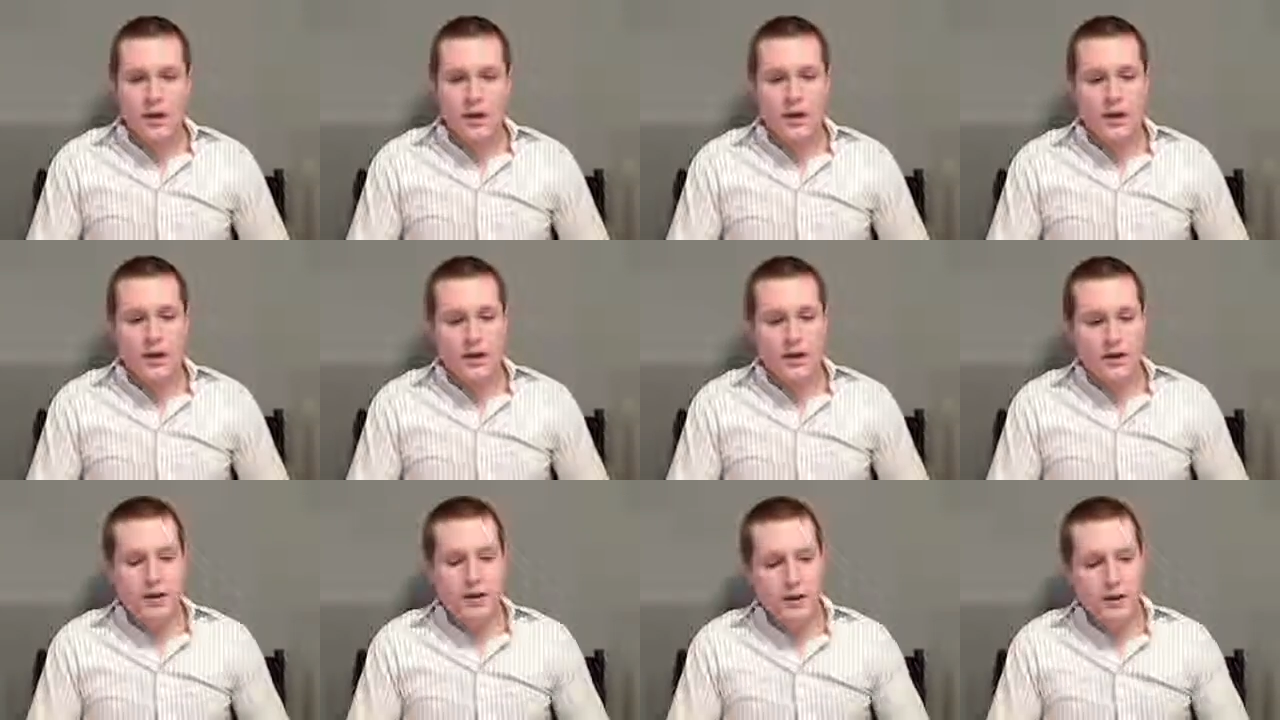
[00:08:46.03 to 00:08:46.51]

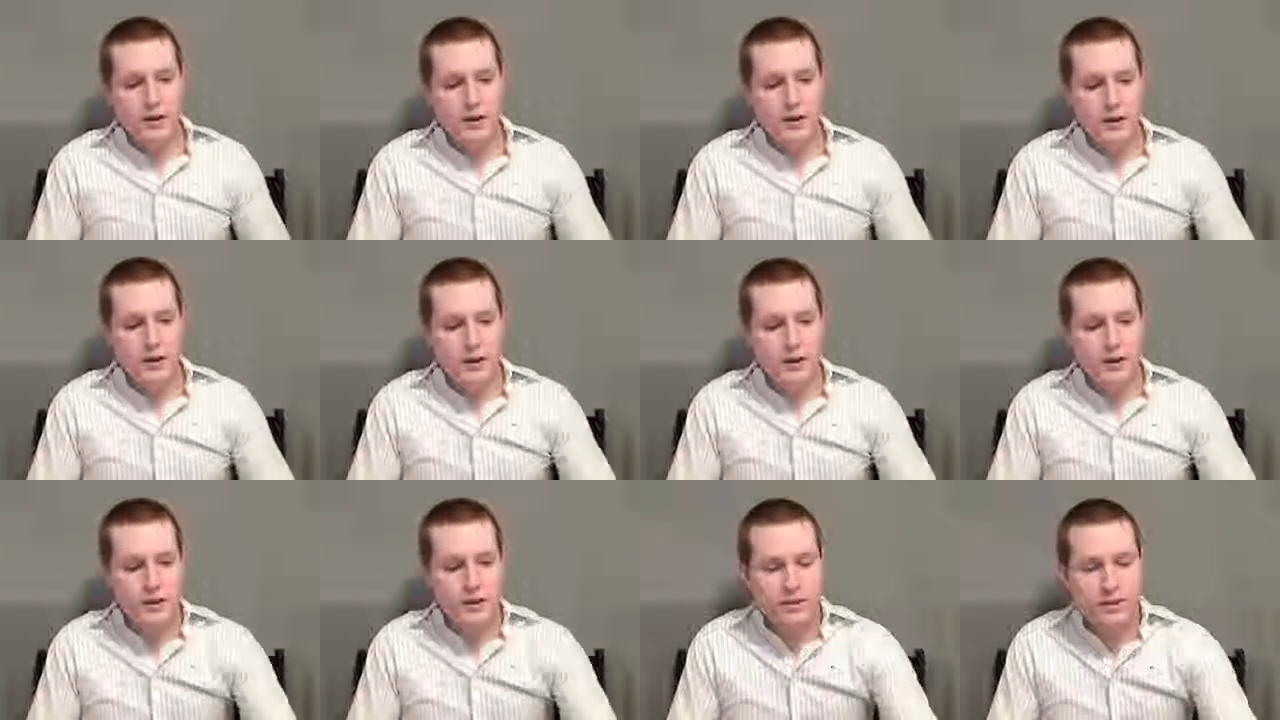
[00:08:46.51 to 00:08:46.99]
And
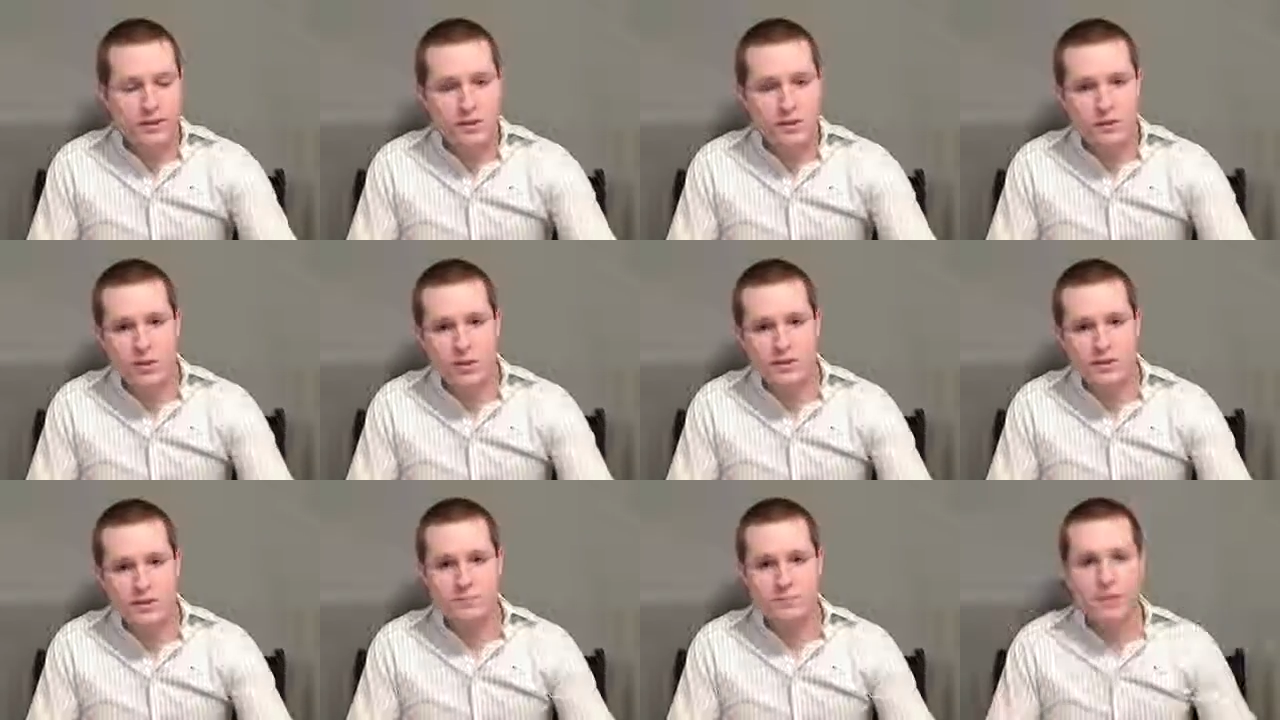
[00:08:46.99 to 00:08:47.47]
the
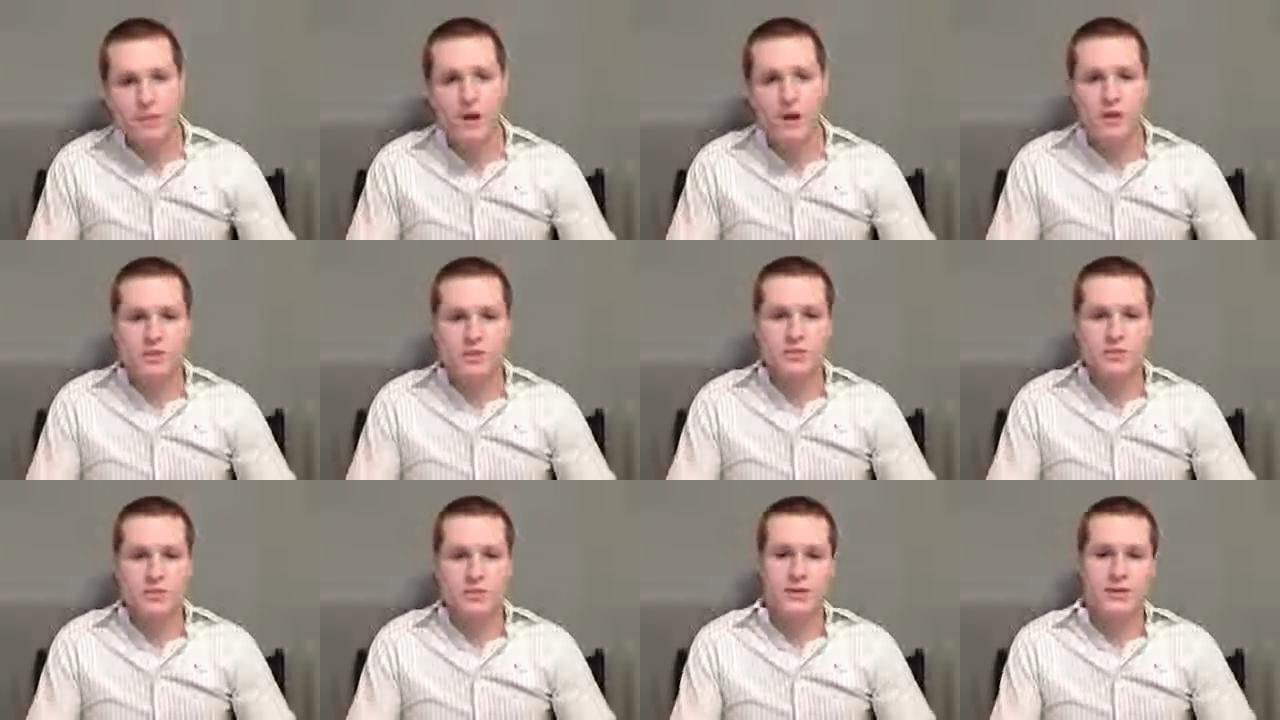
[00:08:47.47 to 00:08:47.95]
third one is
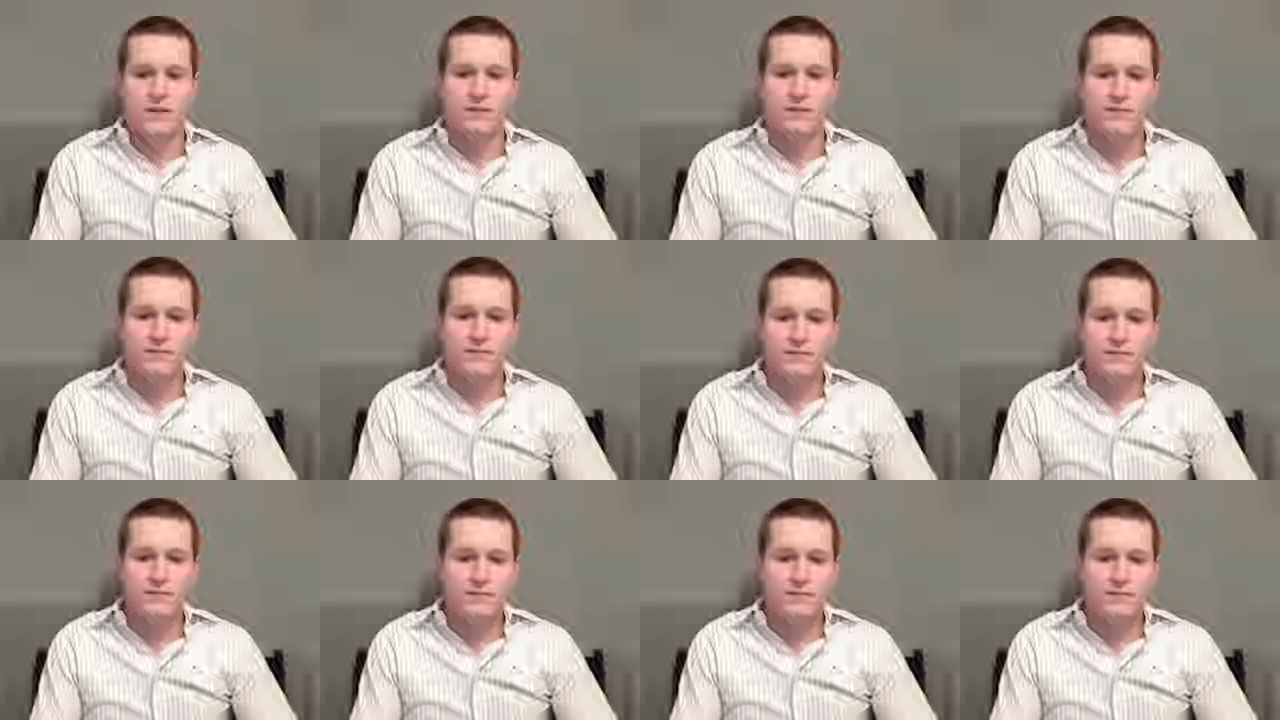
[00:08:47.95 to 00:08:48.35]
punishment.